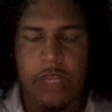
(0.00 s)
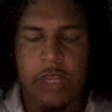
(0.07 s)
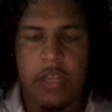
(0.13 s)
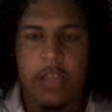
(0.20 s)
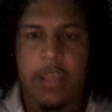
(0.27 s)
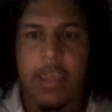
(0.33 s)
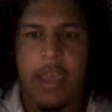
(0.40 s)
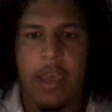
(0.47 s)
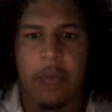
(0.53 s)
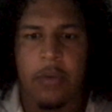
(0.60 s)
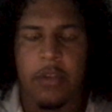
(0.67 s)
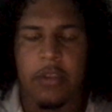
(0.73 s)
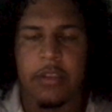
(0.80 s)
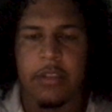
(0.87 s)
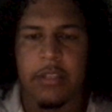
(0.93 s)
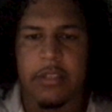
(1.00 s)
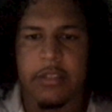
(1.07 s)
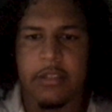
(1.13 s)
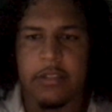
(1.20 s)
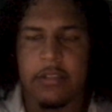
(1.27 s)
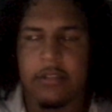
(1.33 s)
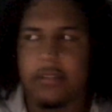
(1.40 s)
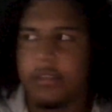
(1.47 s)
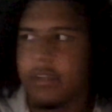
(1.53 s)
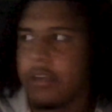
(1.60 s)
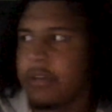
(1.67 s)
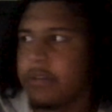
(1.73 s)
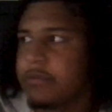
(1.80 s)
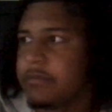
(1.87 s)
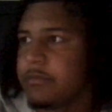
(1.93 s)
Yeah, well, the you
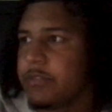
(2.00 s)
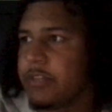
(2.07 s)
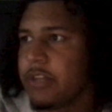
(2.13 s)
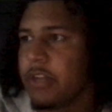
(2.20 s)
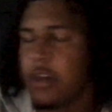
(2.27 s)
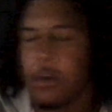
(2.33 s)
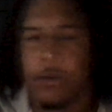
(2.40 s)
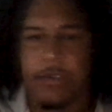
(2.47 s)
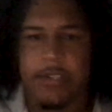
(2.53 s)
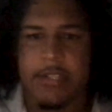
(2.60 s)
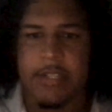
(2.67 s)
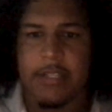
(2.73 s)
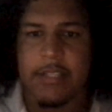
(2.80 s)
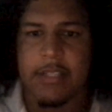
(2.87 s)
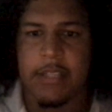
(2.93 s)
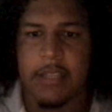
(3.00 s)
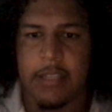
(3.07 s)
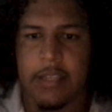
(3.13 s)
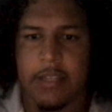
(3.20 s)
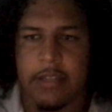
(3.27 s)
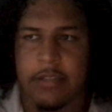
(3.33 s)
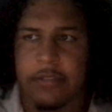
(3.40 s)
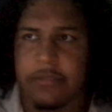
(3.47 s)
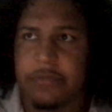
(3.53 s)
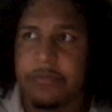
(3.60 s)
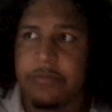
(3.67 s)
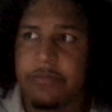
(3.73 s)
know when you go in sixteen and